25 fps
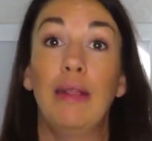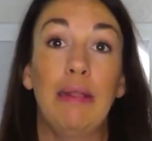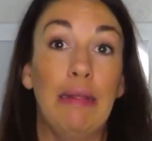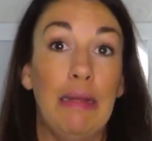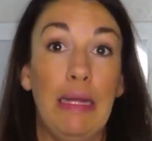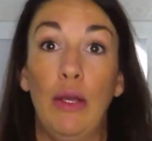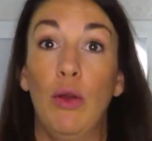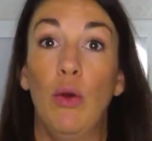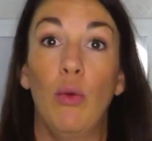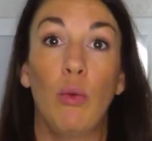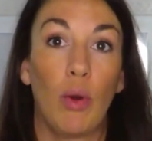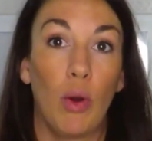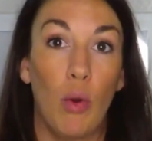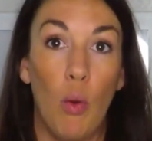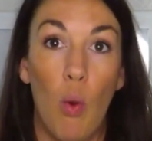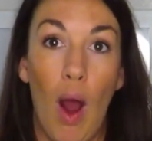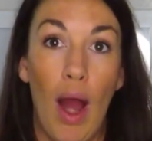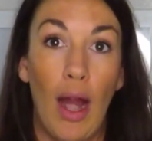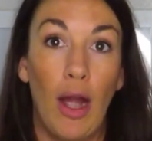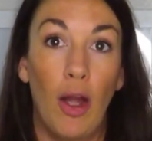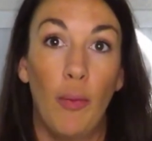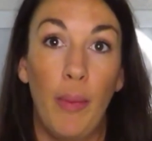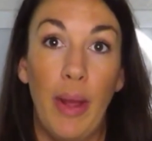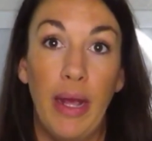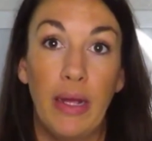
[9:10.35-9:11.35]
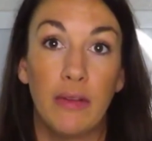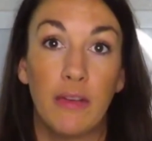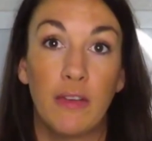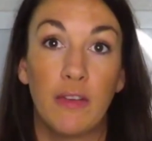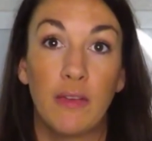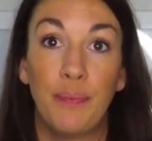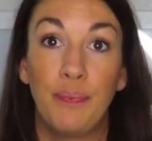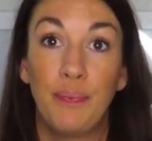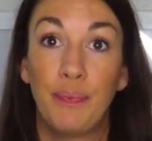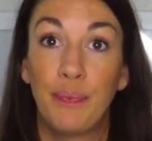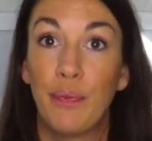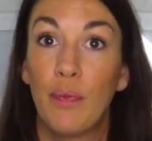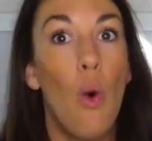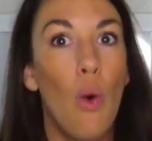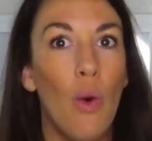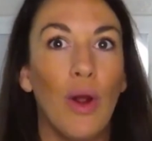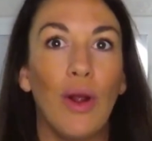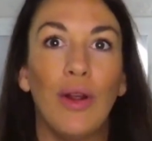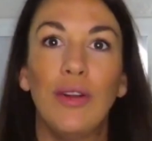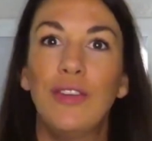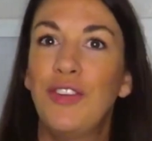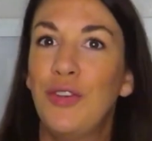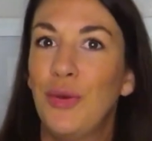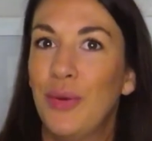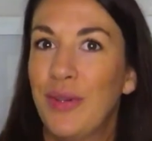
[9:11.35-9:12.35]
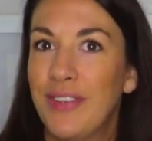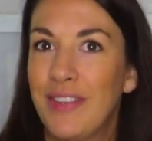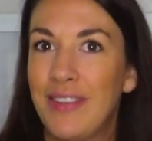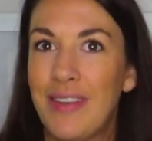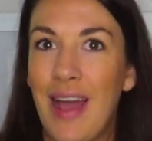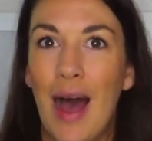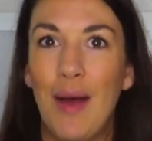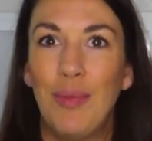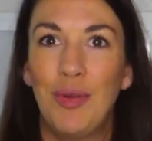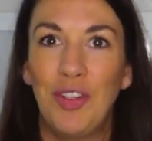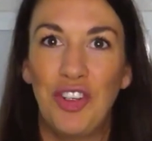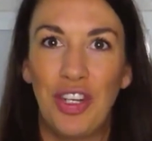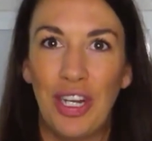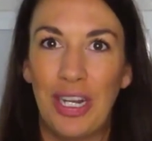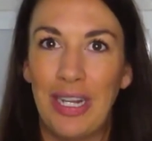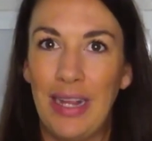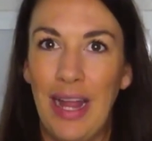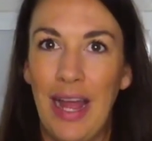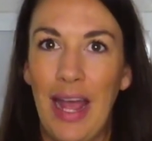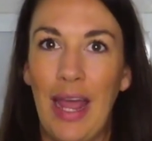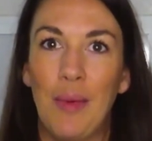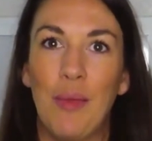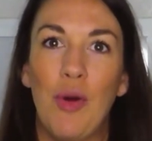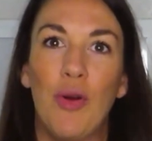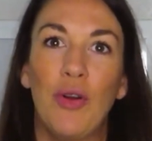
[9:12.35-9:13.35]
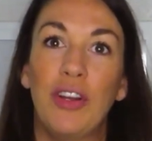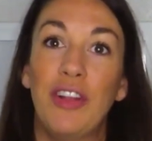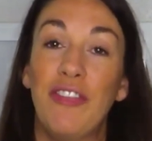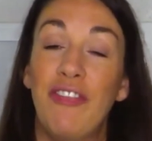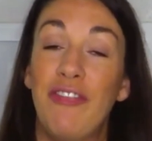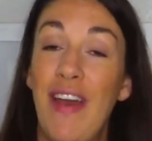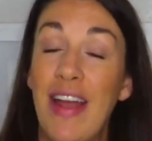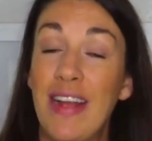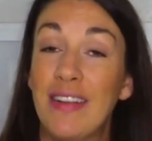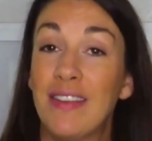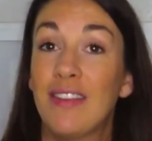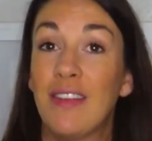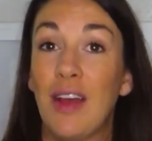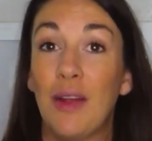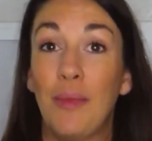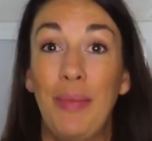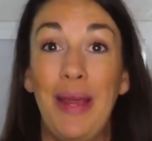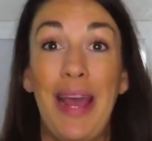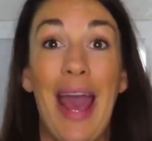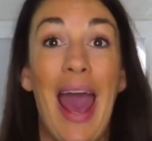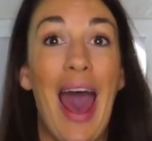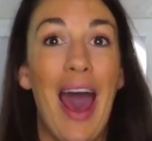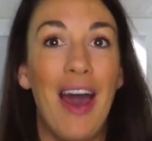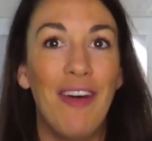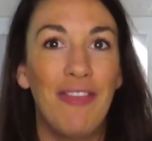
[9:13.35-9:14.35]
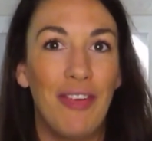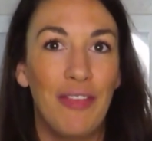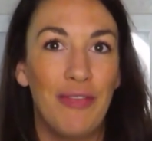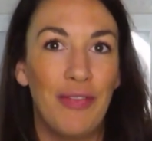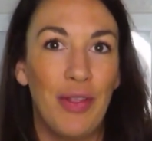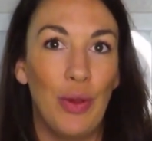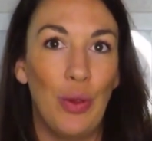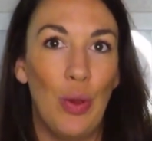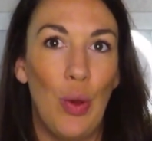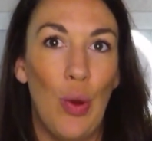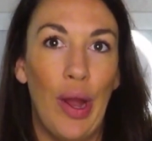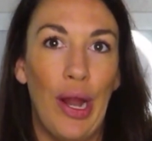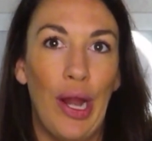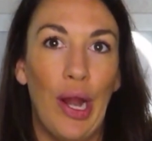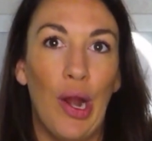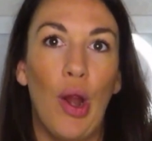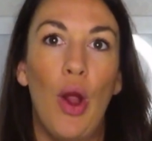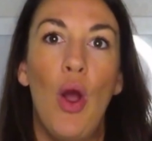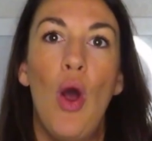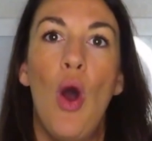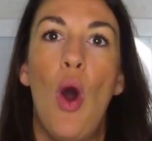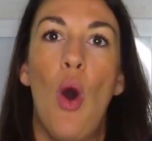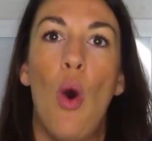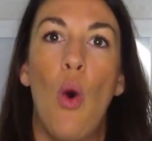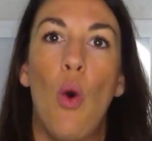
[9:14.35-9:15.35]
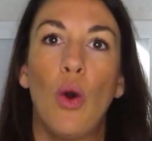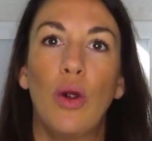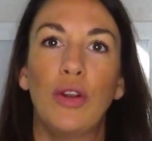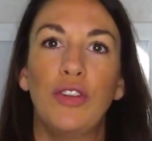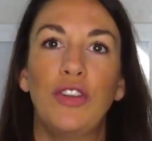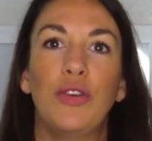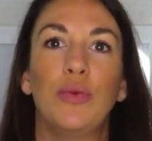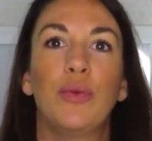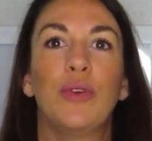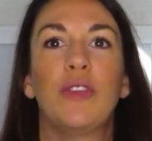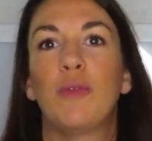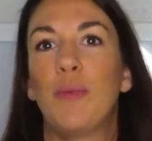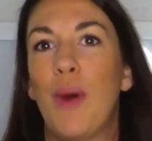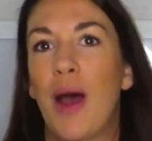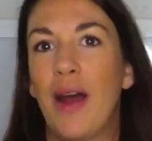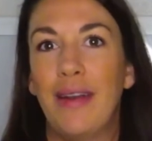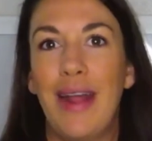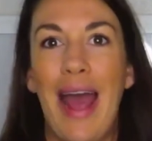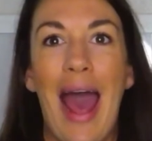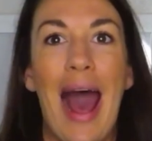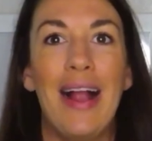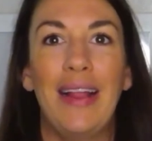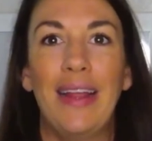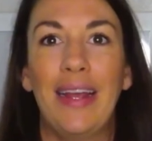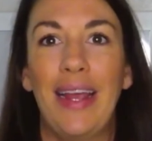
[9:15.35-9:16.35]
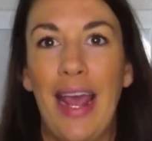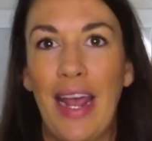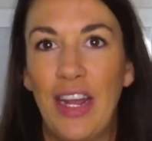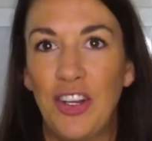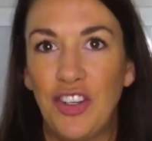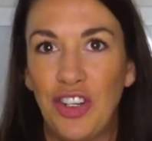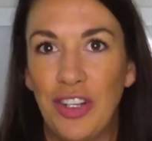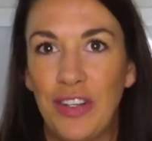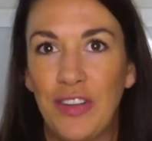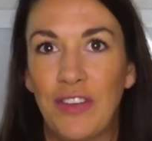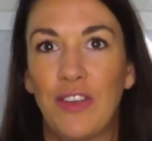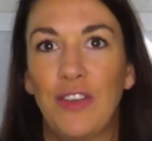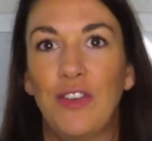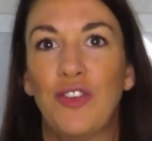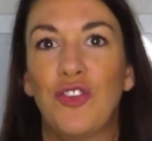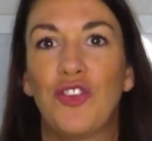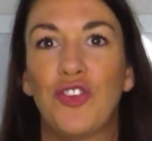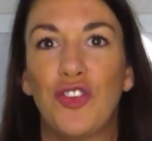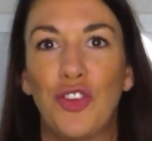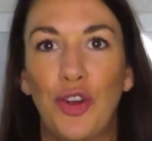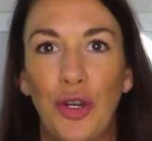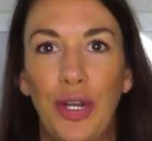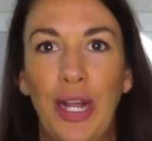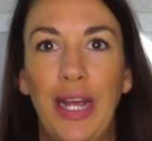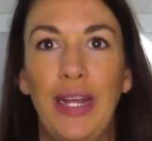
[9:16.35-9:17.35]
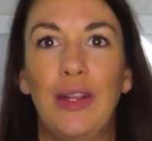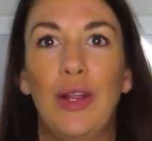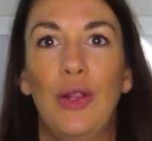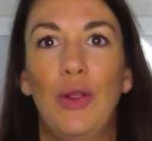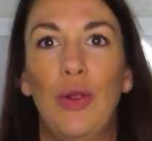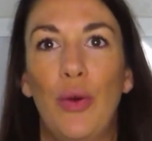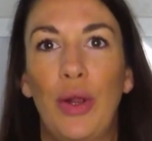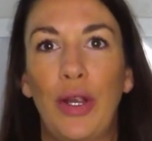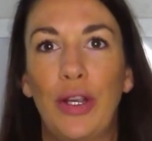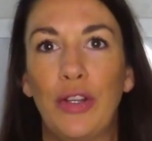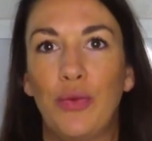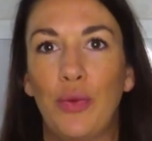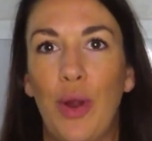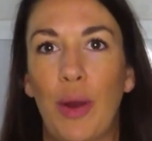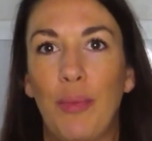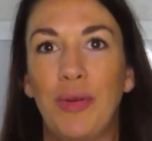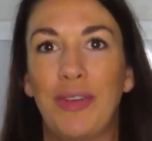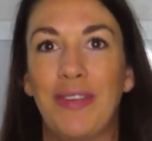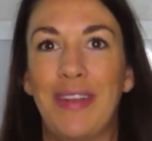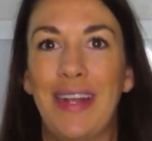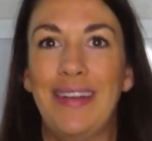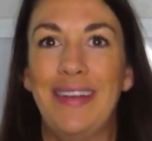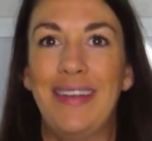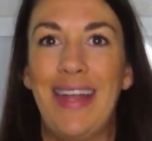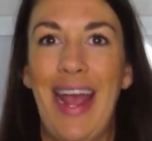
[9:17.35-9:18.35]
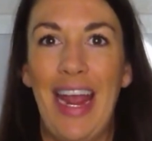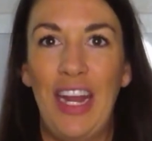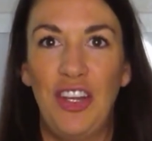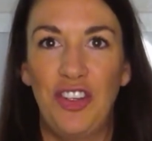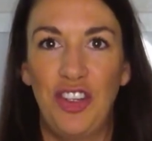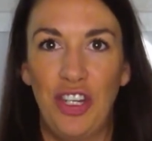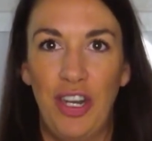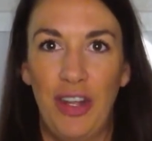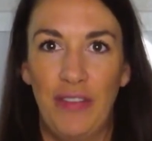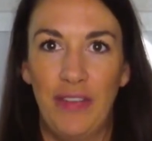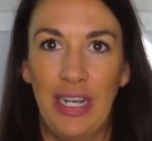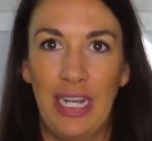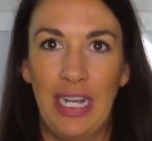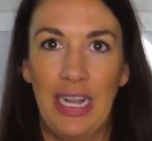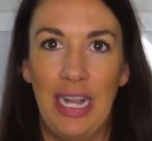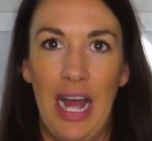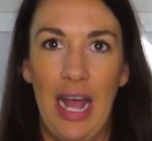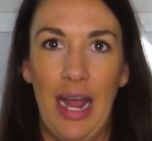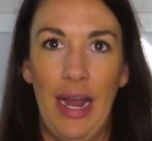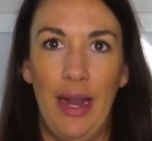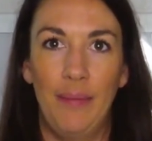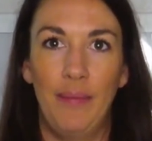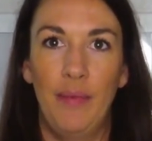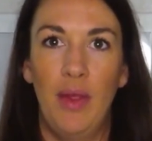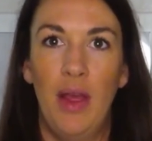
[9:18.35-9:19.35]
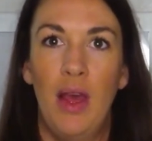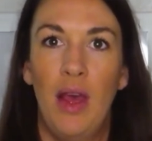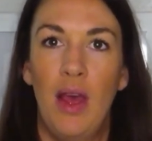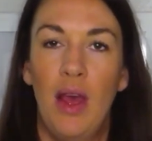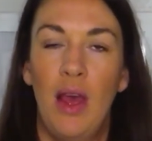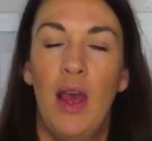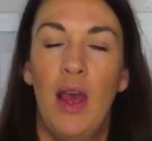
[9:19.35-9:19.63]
legal requirements, or to establish a claim or defense on behalf of the lawyer, or to respond to allegations concerning the lawyer's representation of the client.